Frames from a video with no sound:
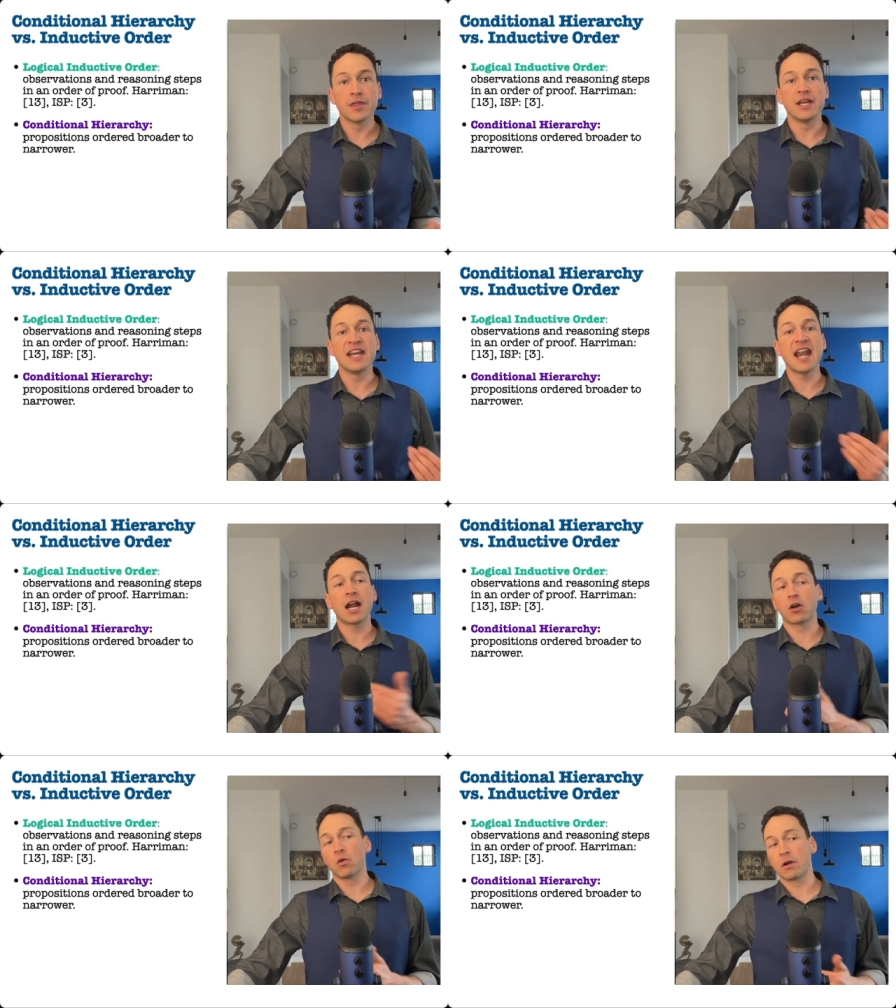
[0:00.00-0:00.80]
the
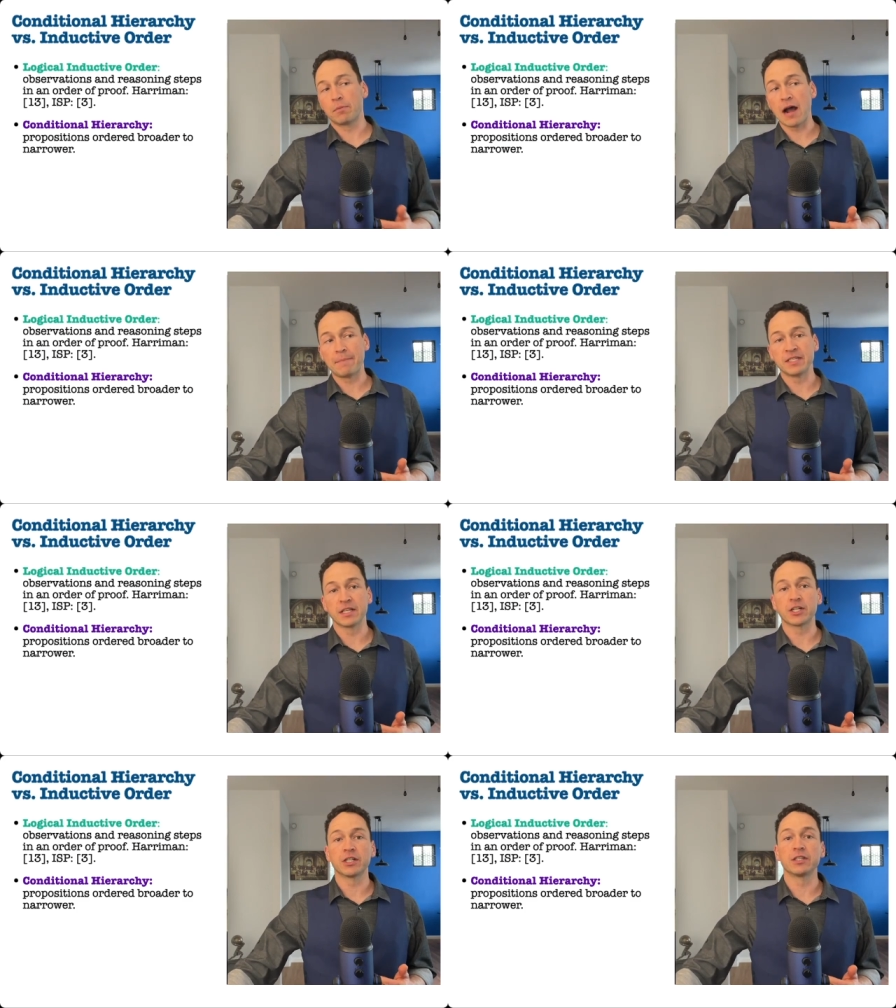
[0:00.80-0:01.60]
narrower
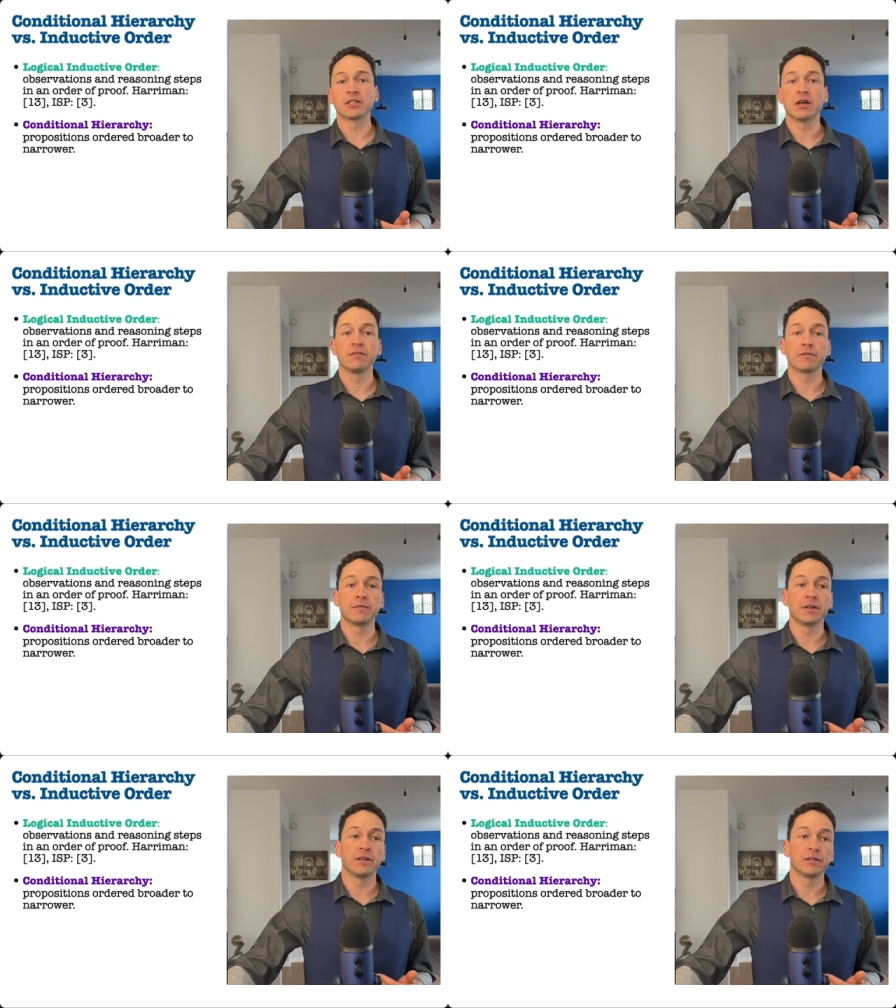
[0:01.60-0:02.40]
propositions of a
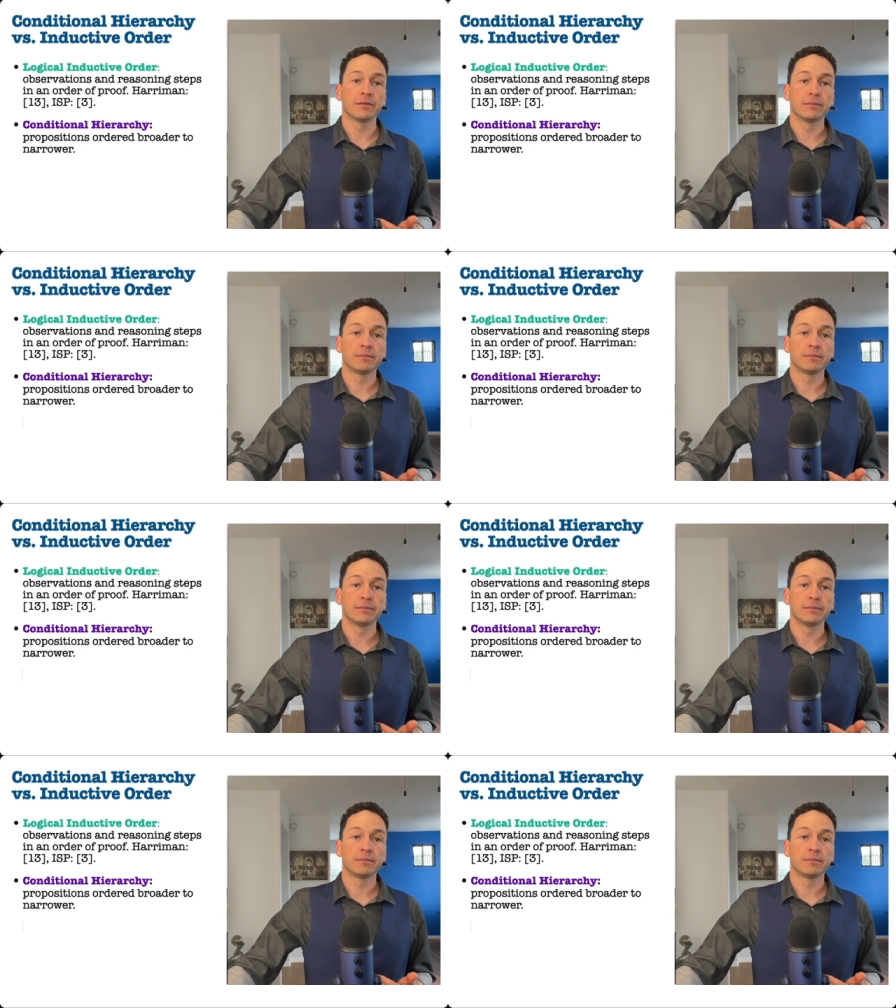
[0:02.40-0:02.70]
field.